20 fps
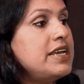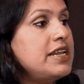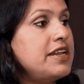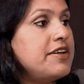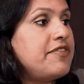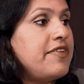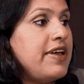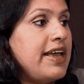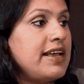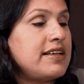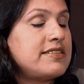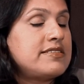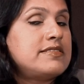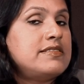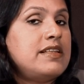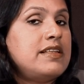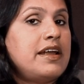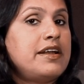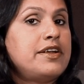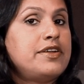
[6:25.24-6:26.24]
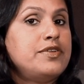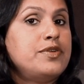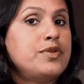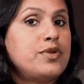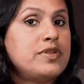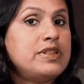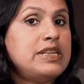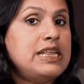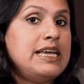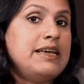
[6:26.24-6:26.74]
enough eggs that
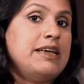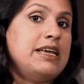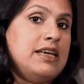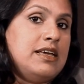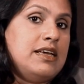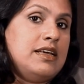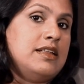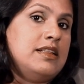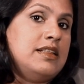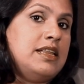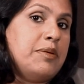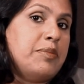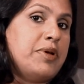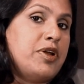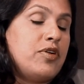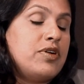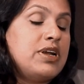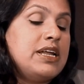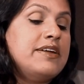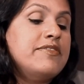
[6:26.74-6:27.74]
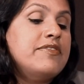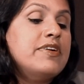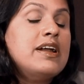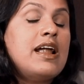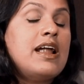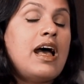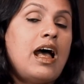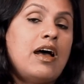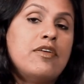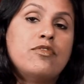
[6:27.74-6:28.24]
they may not even
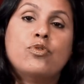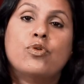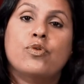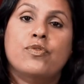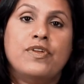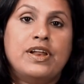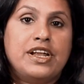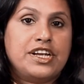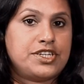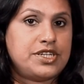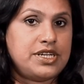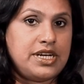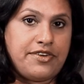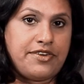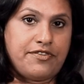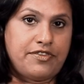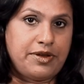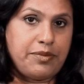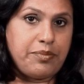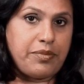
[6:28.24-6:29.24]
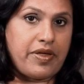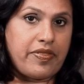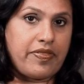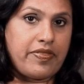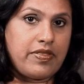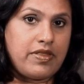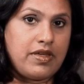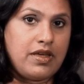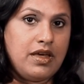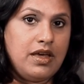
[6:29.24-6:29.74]
have ovulation every
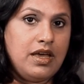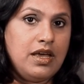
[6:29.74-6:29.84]
month.